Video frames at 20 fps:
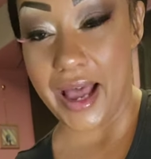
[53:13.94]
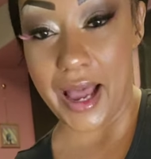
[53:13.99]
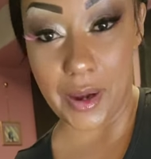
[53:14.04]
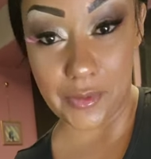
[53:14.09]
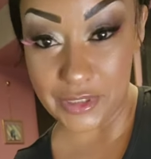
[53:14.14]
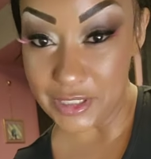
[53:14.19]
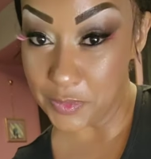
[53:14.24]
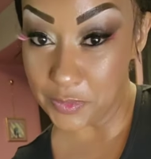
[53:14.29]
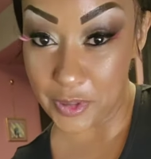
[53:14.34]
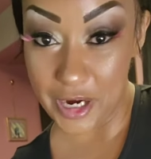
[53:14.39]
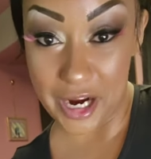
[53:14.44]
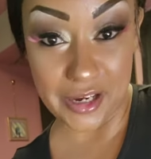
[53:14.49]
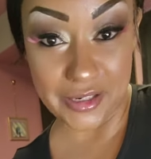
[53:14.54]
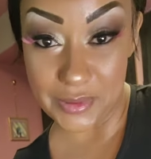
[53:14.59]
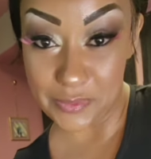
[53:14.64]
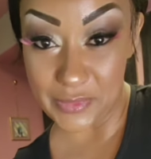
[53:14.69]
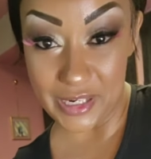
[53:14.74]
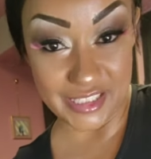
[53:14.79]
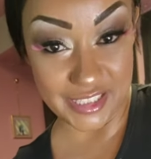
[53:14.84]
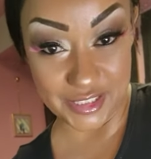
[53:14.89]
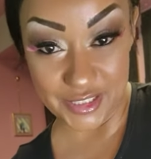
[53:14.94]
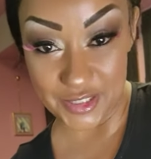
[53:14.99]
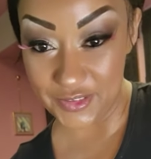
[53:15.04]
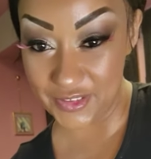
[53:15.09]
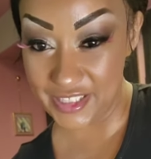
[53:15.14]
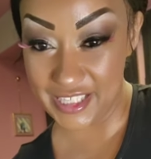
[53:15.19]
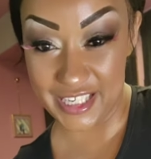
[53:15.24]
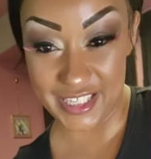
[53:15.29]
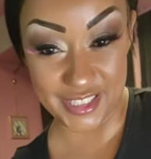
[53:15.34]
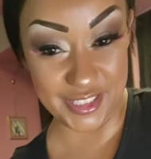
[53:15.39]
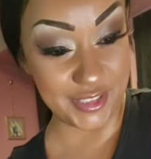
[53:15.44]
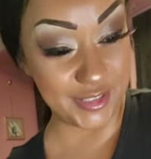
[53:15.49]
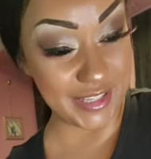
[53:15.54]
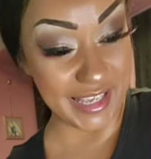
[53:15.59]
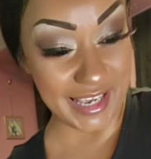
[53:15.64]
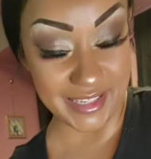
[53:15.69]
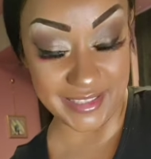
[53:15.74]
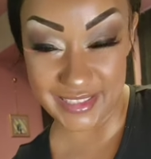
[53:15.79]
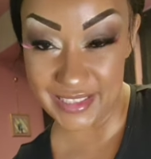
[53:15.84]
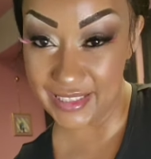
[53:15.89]
I was proud of myself to do
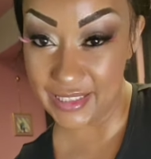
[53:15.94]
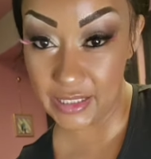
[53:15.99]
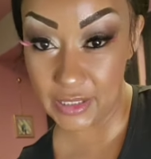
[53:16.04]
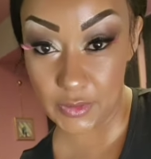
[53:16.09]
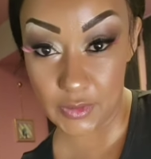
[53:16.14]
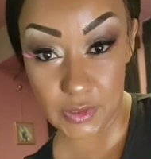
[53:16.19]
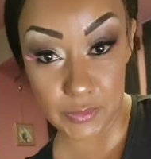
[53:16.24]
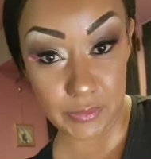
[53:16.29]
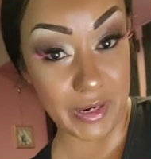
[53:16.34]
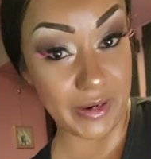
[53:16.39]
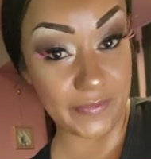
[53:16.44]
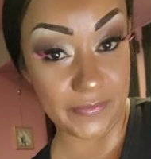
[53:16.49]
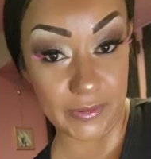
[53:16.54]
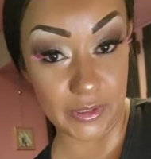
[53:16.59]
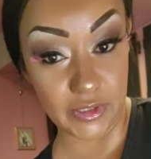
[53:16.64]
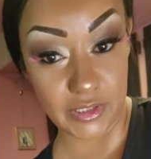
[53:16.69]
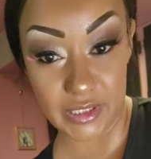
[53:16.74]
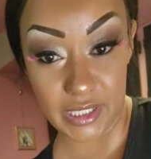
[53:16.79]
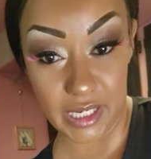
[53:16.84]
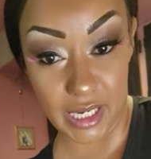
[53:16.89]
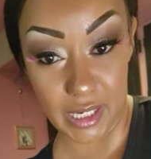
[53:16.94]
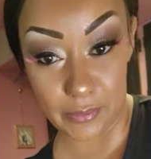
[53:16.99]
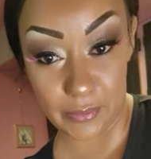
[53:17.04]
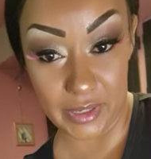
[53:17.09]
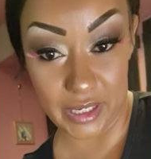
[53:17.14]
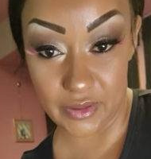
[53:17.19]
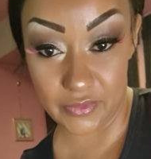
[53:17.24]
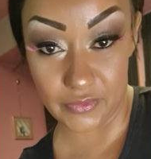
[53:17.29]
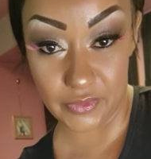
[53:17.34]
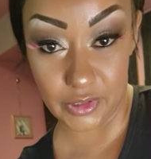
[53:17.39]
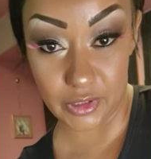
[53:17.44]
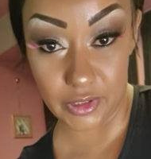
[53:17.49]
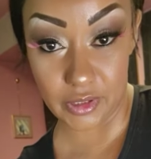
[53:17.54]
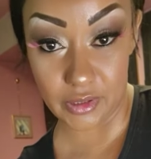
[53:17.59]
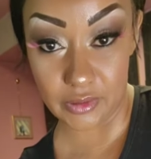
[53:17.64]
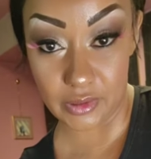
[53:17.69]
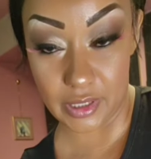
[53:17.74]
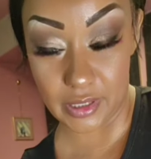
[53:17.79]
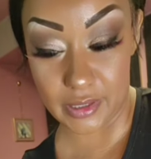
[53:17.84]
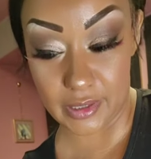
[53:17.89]
that 10, because it was my first time
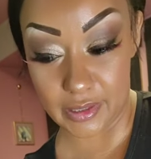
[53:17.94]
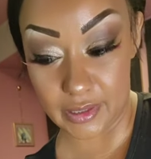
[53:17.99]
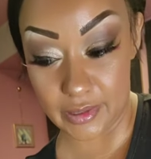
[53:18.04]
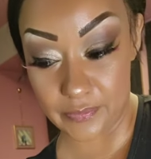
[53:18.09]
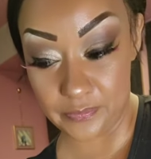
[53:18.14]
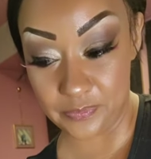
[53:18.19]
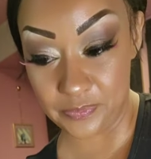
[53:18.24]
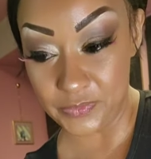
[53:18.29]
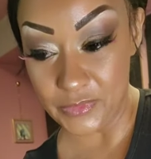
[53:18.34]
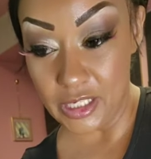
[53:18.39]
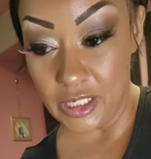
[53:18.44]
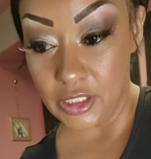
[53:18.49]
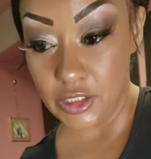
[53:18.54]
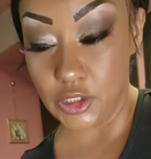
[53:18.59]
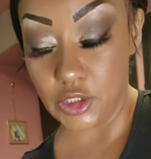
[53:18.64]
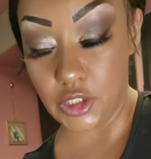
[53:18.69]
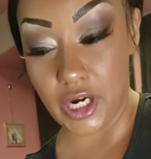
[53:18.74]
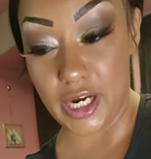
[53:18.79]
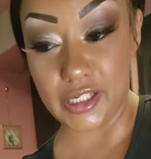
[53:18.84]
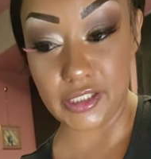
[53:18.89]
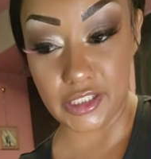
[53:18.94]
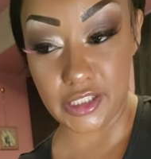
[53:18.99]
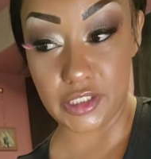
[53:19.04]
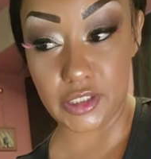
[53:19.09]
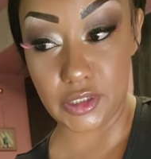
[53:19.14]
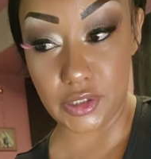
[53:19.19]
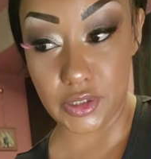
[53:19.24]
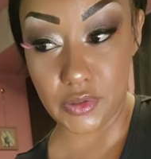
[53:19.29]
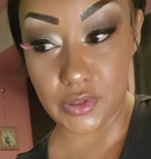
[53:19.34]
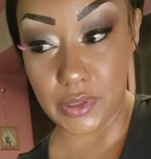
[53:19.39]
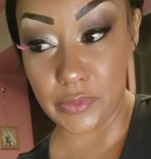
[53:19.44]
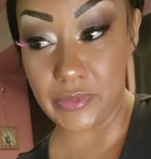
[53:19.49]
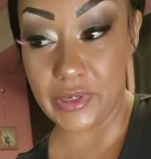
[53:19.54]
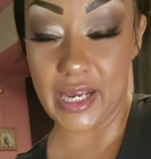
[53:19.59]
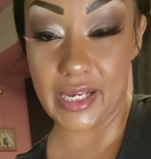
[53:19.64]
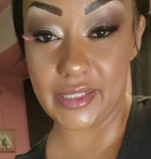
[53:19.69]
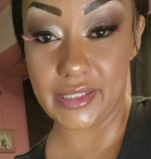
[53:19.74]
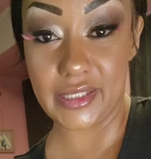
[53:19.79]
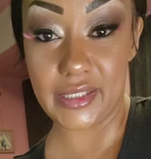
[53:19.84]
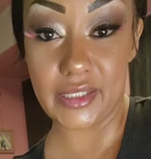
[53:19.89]
ever trying to do it. But
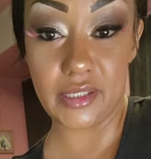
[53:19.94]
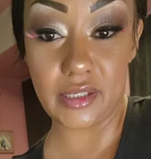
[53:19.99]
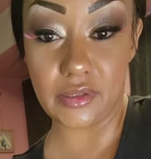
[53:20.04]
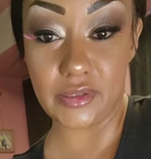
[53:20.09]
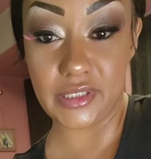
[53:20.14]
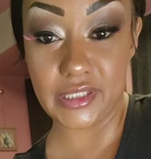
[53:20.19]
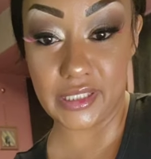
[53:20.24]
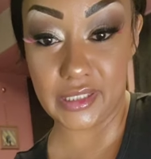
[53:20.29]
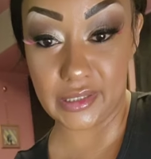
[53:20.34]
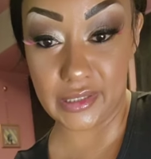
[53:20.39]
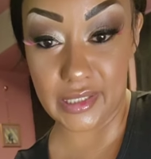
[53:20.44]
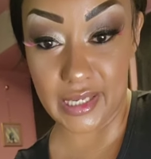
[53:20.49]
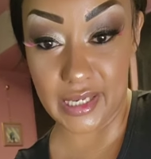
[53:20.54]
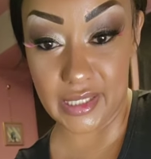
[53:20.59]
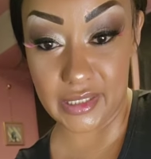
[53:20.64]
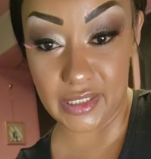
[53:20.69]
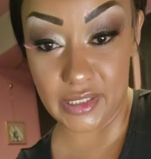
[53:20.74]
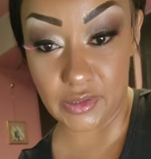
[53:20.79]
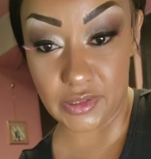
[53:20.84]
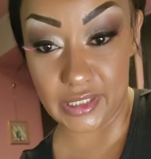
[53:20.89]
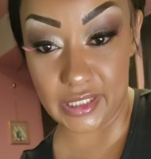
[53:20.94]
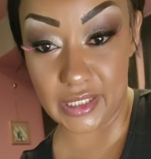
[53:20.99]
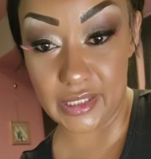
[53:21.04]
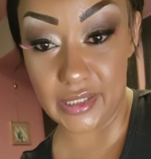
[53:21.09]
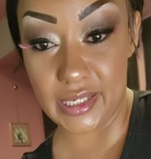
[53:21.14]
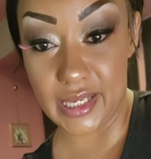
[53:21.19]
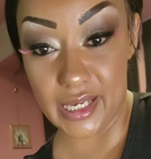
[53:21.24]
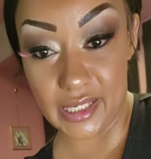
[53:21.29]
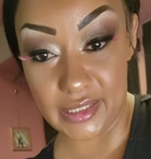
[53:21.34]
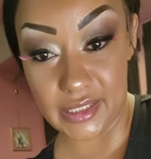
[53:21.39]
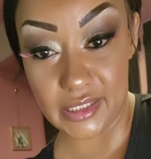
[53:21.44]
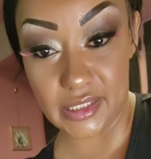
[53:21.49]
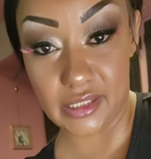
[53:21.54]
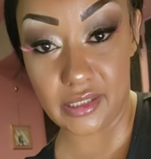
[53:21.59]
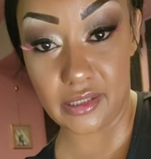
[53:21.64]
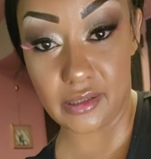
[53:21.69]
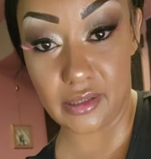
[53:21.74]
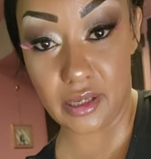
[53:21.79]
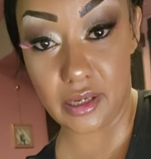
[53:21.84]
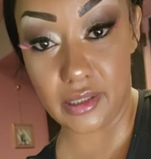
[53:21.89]
I did go 10 days. So 10 days is
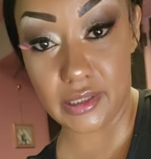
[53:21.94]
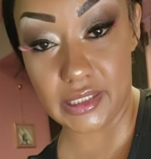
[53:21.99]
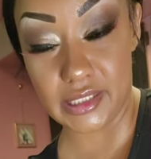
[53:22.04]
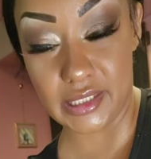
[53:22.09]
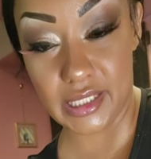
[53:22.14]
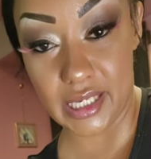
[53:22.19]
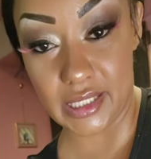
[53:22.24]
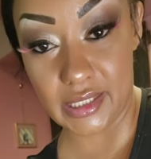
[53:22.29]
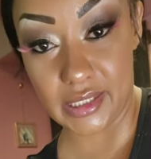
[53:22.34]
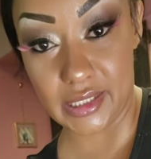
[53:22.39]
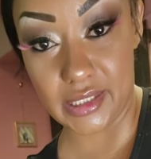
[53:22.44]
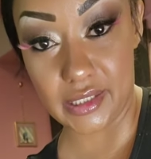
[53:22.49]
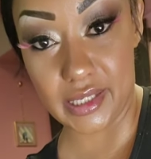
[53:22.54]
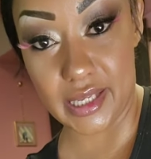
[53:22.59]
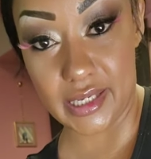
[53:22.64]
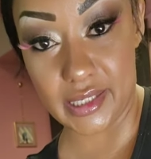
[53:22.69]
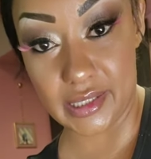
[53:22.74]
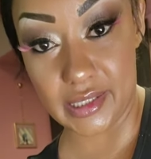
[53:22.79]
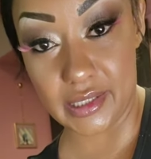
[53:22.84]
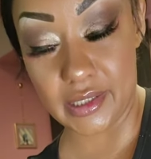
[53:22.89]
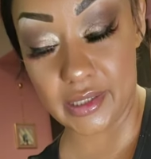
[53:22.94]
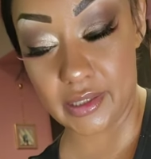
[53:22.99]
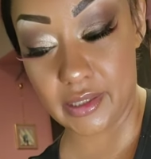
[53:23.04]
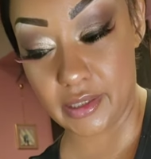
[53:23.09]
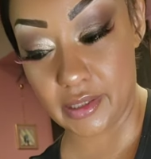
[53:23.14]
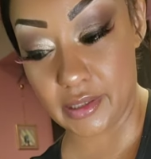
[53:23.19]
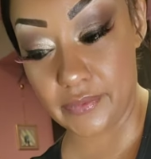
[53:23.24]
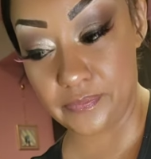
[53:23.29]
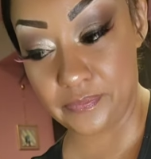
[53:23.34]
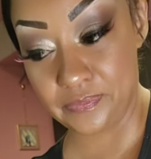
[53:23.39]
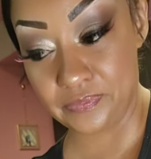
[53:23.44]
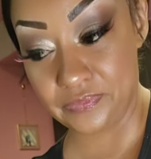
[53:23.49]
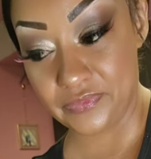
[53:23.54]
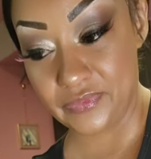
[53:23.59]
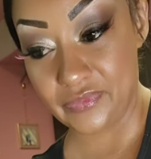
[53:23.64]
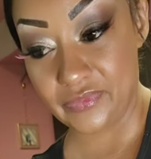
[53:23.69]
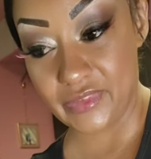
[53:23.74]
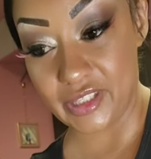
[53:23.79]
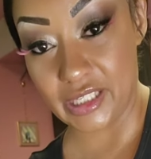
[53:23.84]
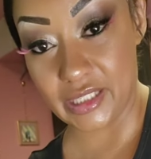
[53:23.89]
the longest I did like a
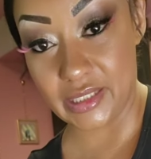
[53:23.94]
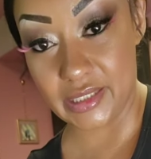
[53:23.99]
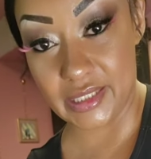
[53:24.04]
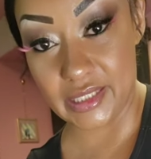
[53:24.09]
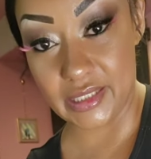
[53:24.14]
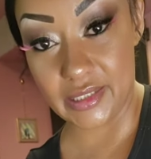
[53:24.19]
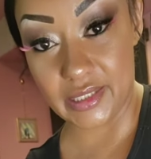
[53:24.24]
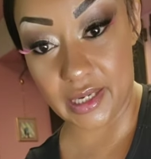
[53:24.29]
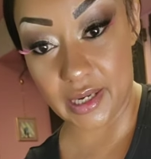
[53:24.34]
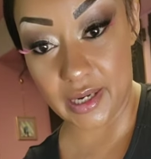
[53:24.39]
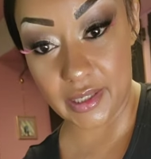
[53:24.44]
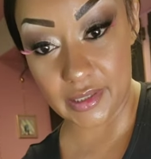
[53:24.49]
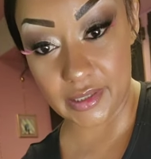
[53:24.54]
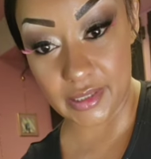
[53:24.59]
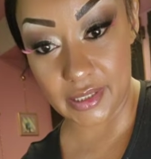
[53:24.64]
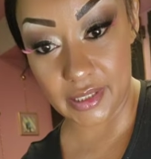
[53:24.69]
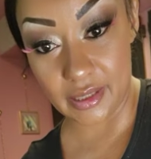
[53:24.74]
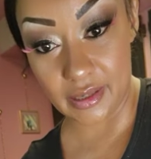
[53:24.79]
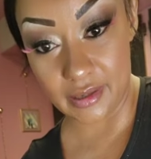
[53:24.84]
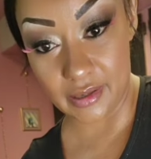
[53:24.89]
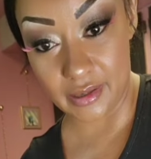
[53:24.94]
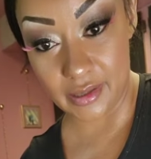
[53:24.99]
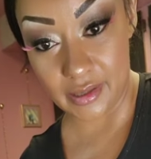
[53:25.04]
detox.